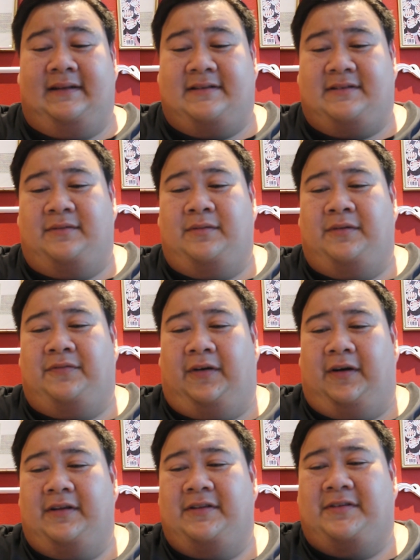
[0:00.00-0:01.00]
is to move
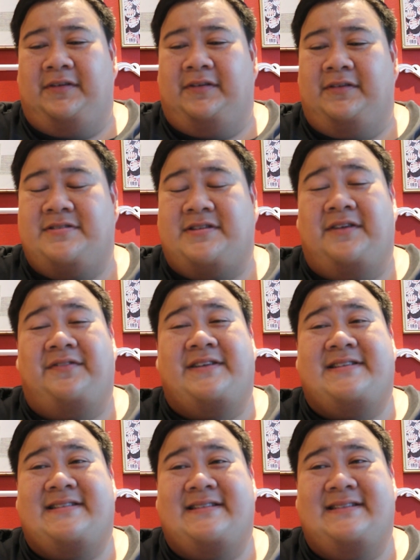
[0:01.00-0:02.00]
on to
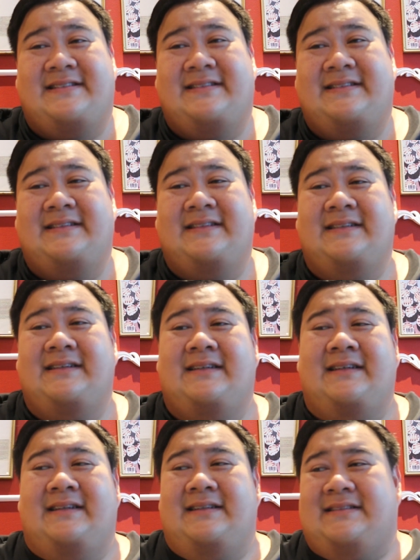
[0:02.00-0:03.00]
service.
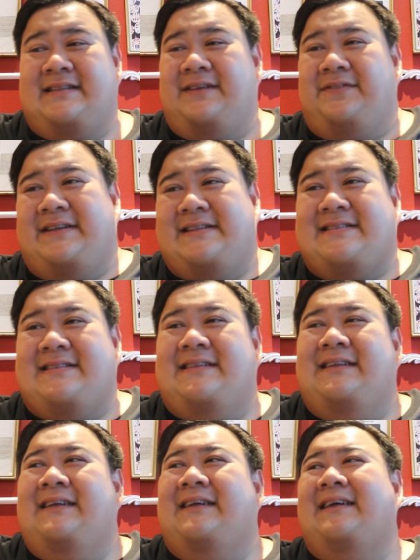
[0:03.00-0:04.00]

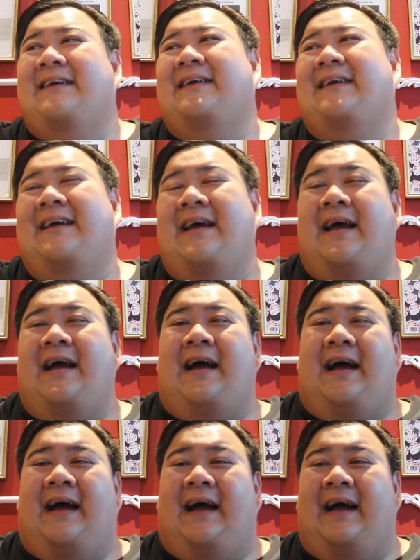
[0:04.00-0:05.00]
Service,
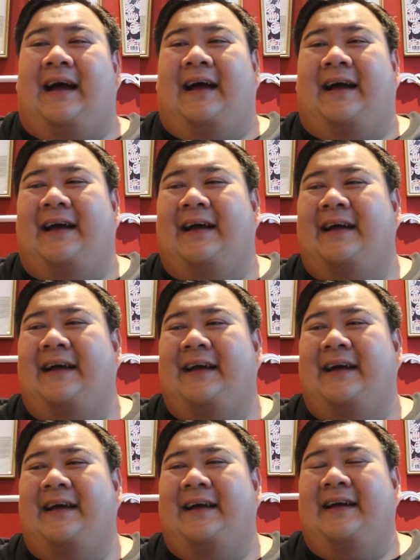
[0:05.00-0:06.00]
I
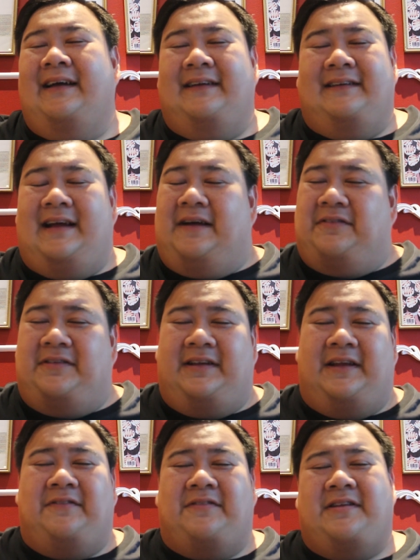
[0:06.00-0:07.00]
have to
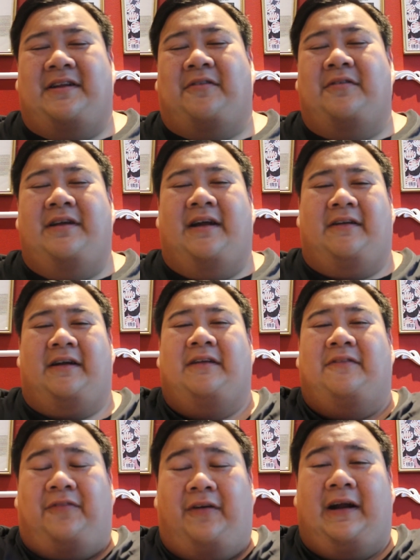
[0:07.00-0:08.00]
give Sinapuya
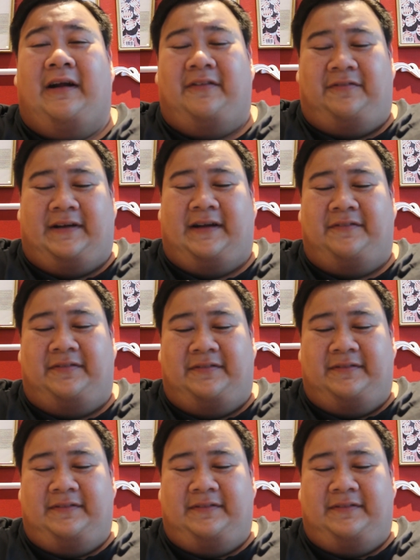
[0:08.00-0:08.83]
around 4 out of 5.